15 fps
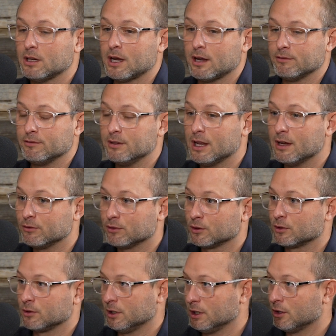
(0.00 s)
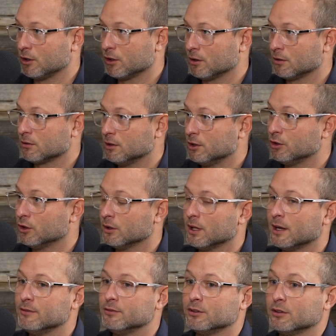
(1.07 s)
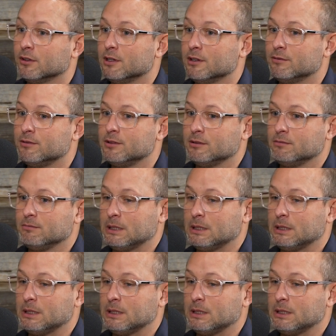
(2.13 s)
have never in our adult lives lived